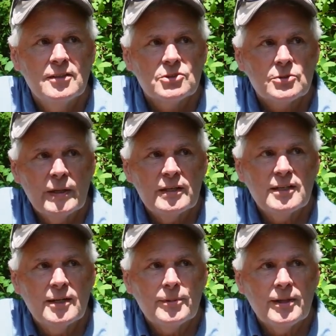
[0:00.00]
spend a
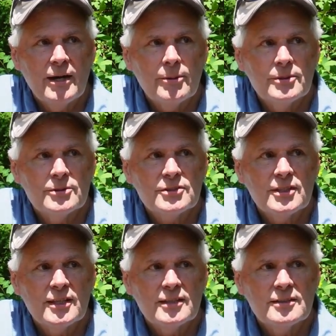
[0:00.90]
couple hours
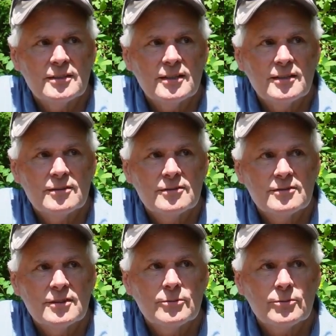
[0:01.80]
and
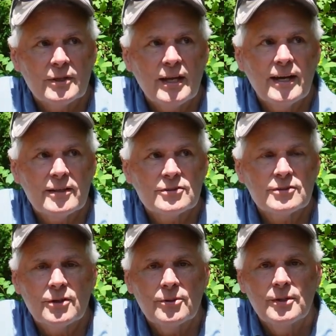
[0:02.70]
relax.
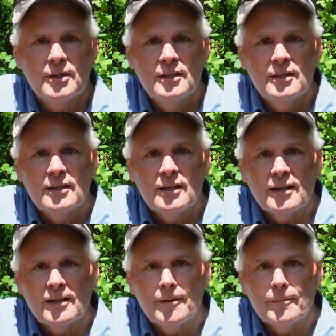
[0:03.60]
So
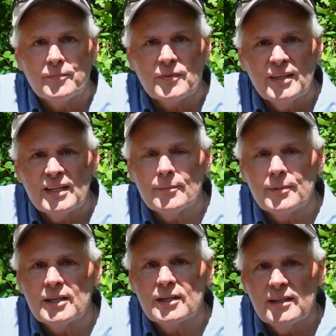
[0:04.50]
think I'm
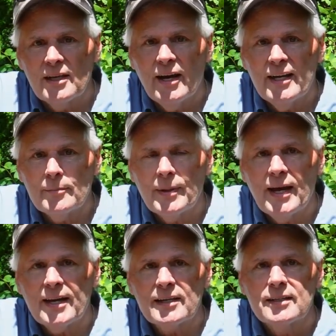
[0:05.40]
going to hike
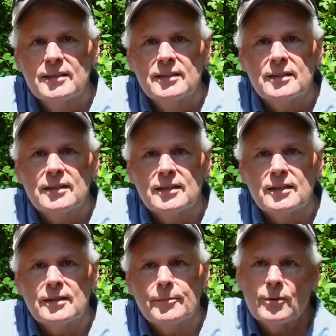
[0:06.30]
back
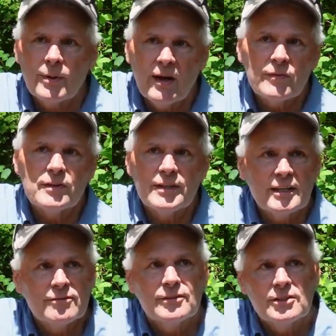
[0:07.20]
around the
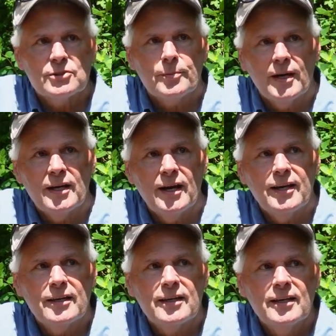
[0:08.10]
lake, finish my
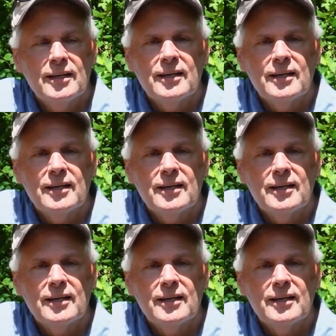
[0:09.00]
hike,